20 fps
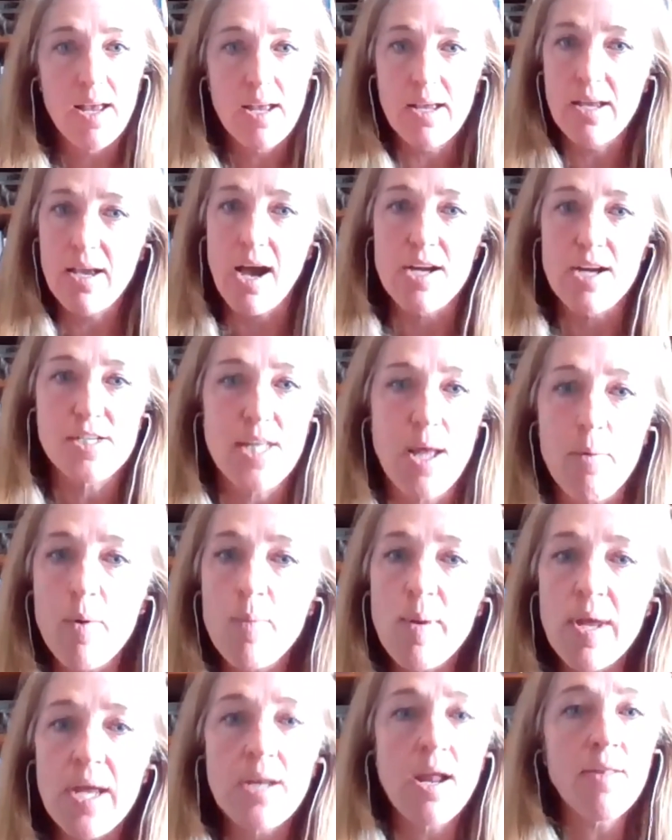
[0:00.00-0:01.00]
gosh, that
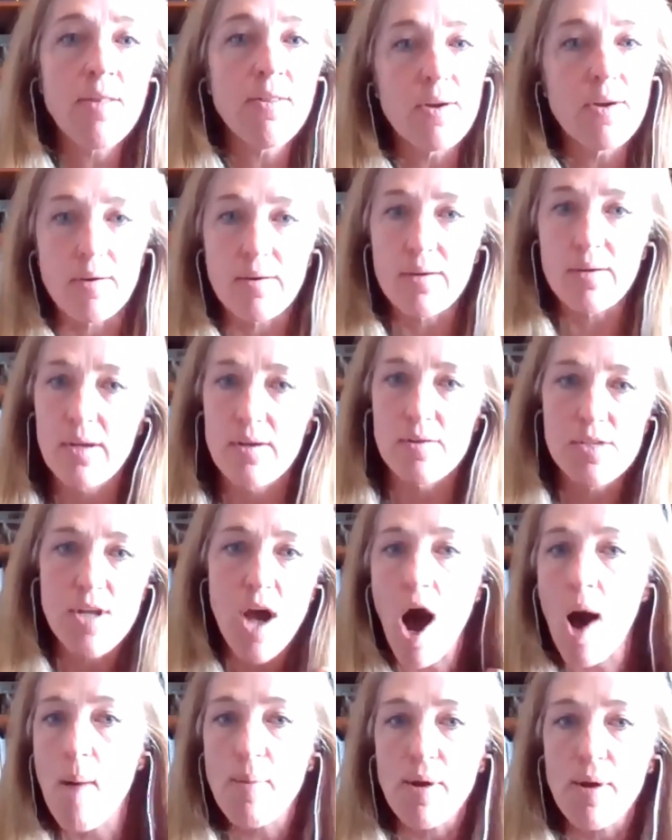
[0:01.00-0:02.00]
would be another, you know,
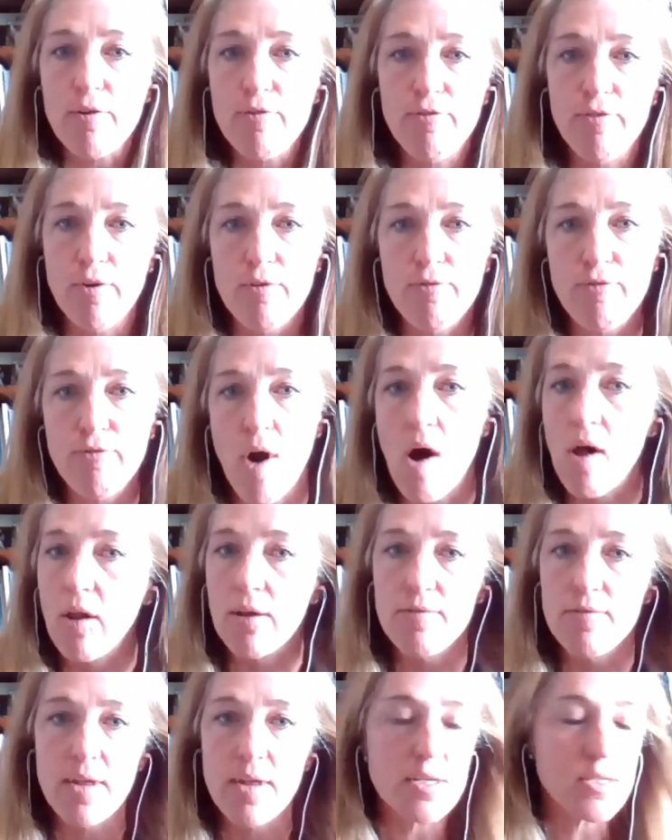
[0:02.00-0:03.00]
topic for, for all
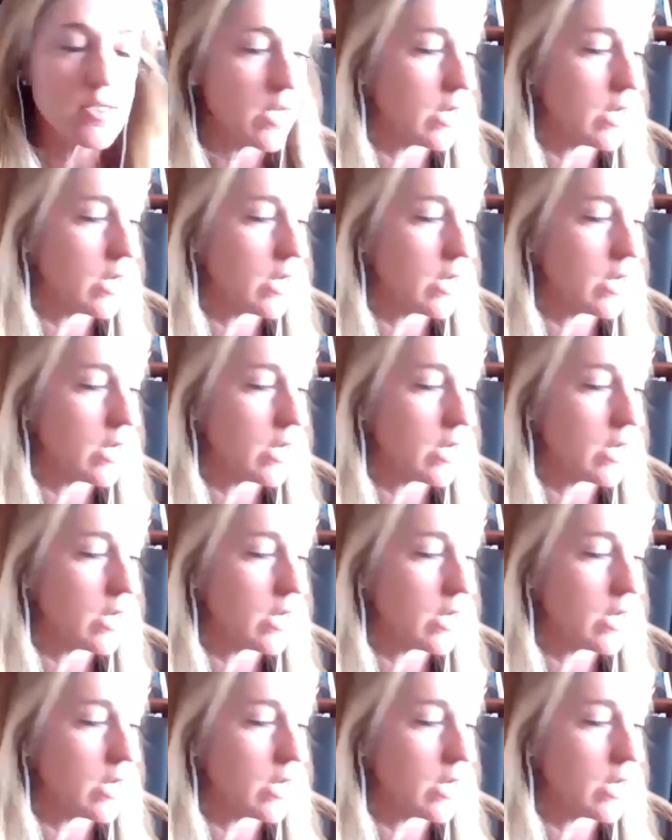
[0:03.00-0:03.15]
of this.